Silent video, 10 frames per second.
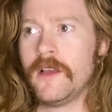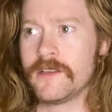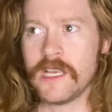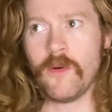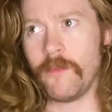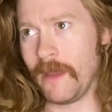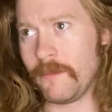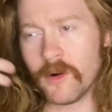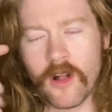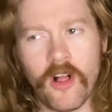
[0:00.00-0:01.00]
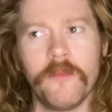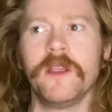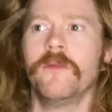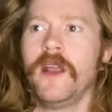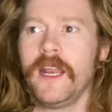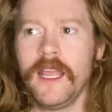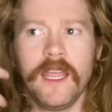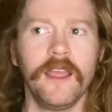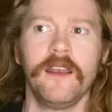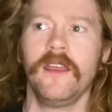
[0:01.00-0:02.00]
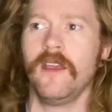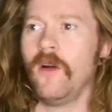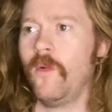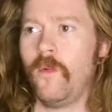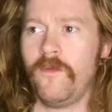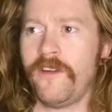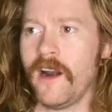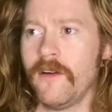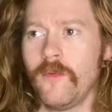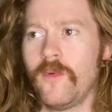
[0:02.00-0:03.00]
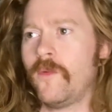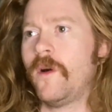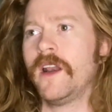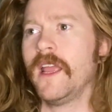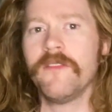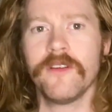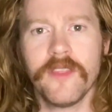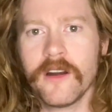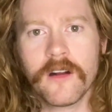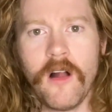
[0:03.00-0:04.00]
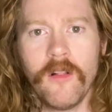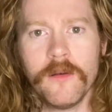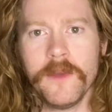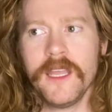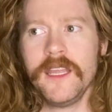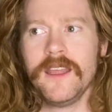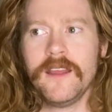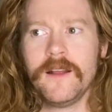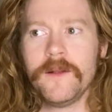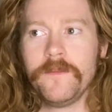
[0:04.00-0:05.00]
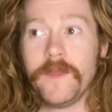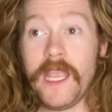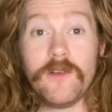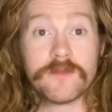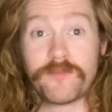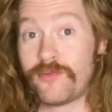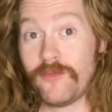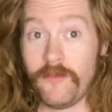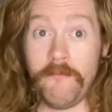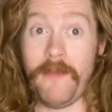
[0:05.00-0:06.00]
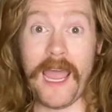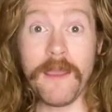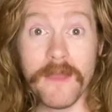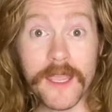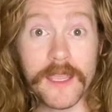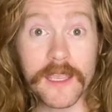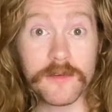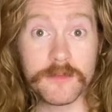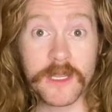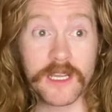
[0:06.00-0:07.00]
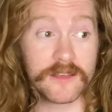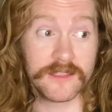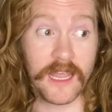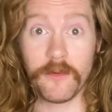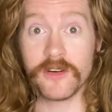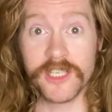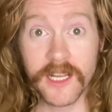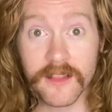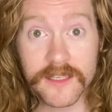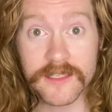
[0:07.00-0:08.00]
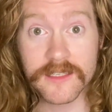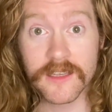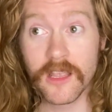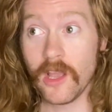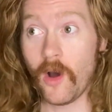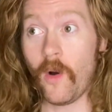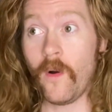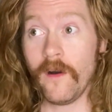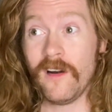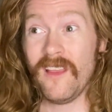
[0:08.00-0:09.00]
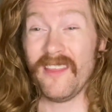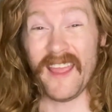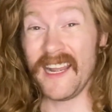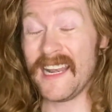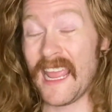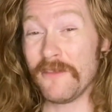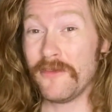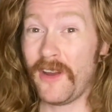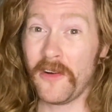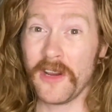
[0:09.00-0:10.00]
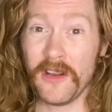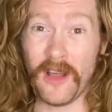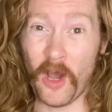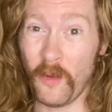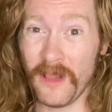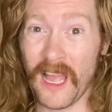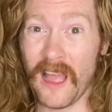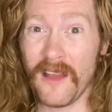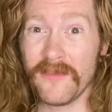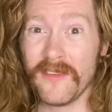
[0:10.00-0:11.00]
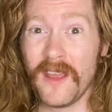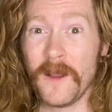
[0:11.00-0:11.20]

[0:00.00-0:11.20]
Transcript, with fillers: So when people call me redhead, fire, whatever they're calling me, it was maybe it was because they were jealous, or they didn't have a very good home life